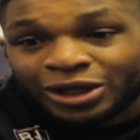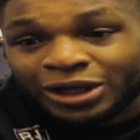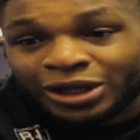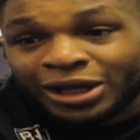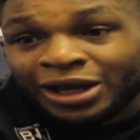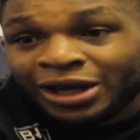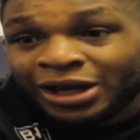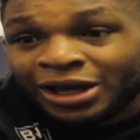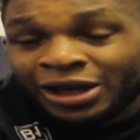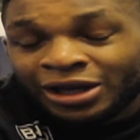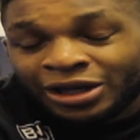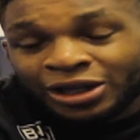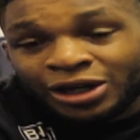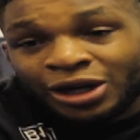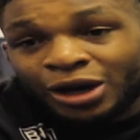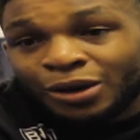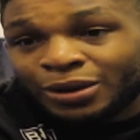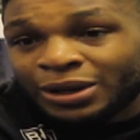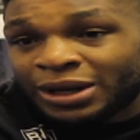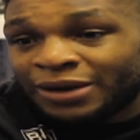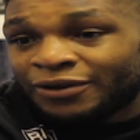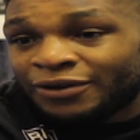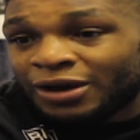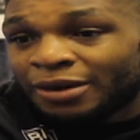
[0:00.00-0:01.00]
And you
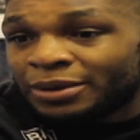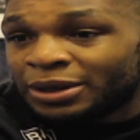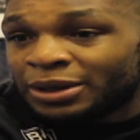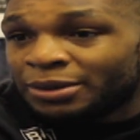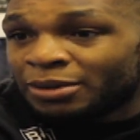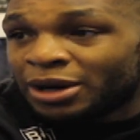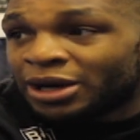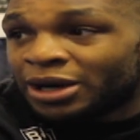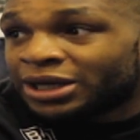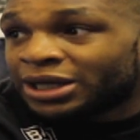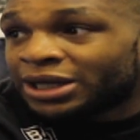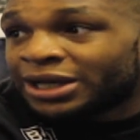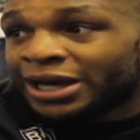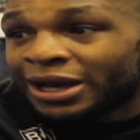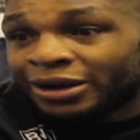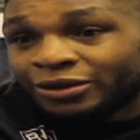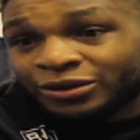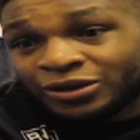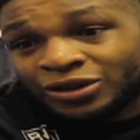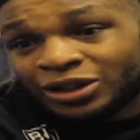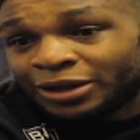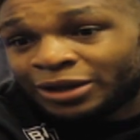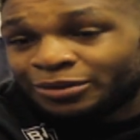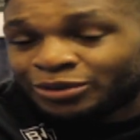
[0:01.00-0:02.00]
know, whenever I'm in America now
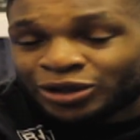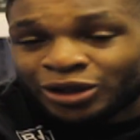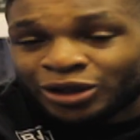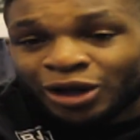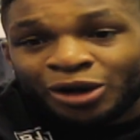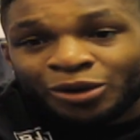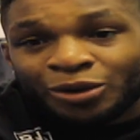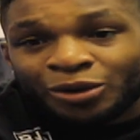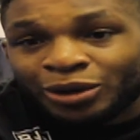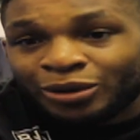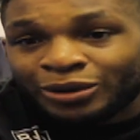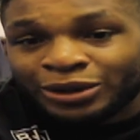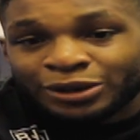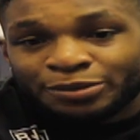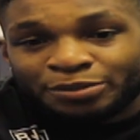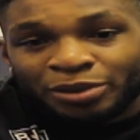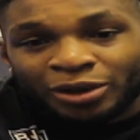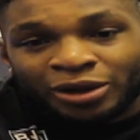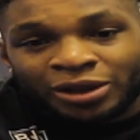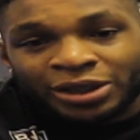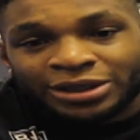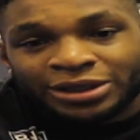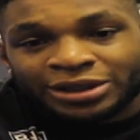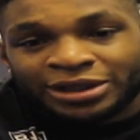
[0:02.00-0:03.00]
on the same show, we always
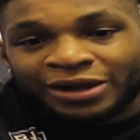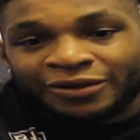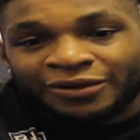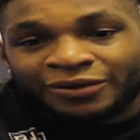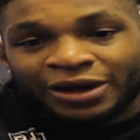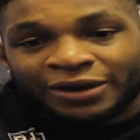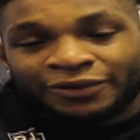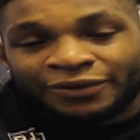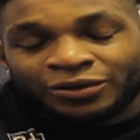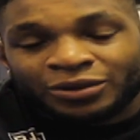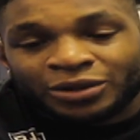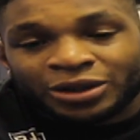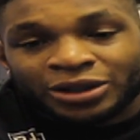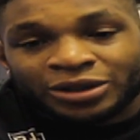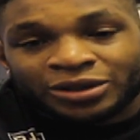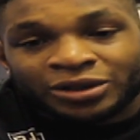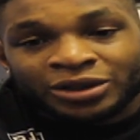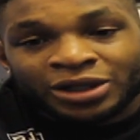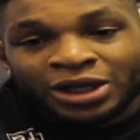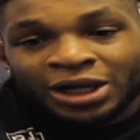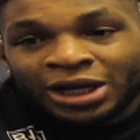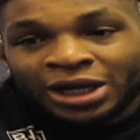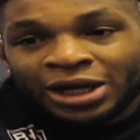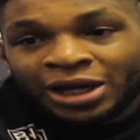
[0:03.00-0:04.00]
party together afterwards.
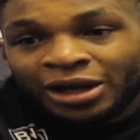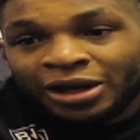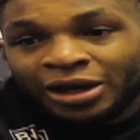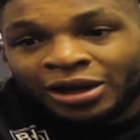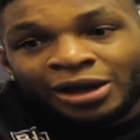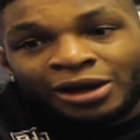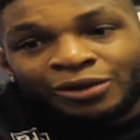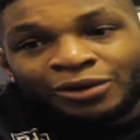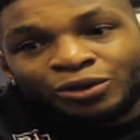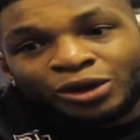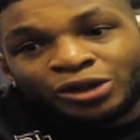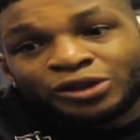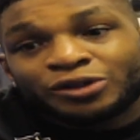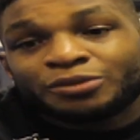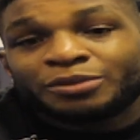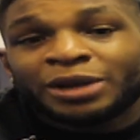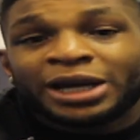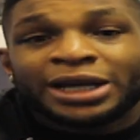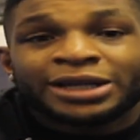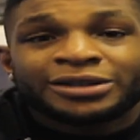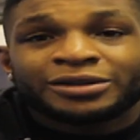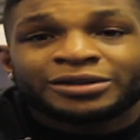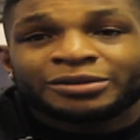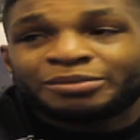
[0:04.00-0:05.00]
Ross
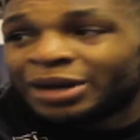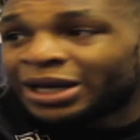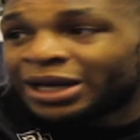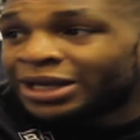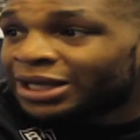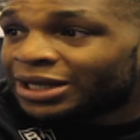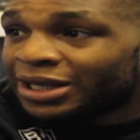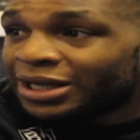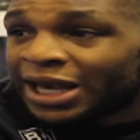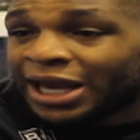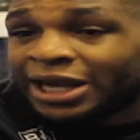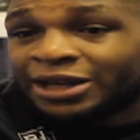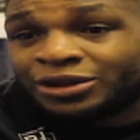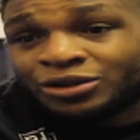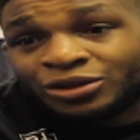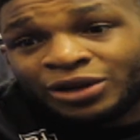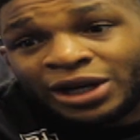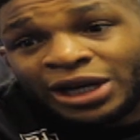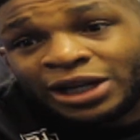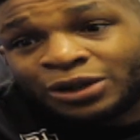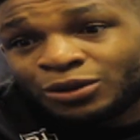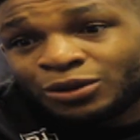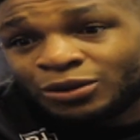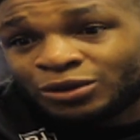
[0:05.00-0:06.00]
Mason back at Cage
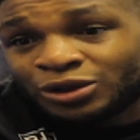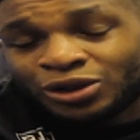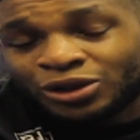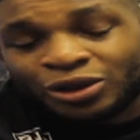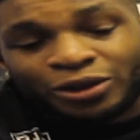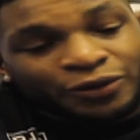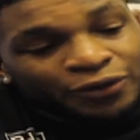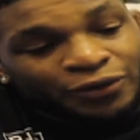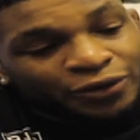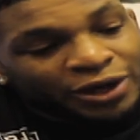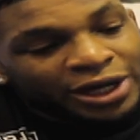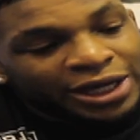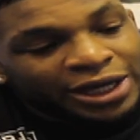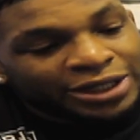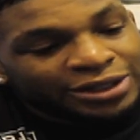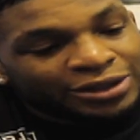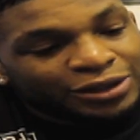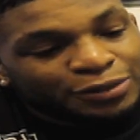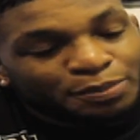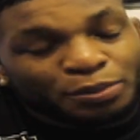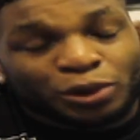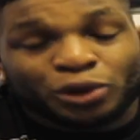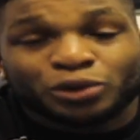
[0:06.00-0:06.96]
Rage, who was good friends.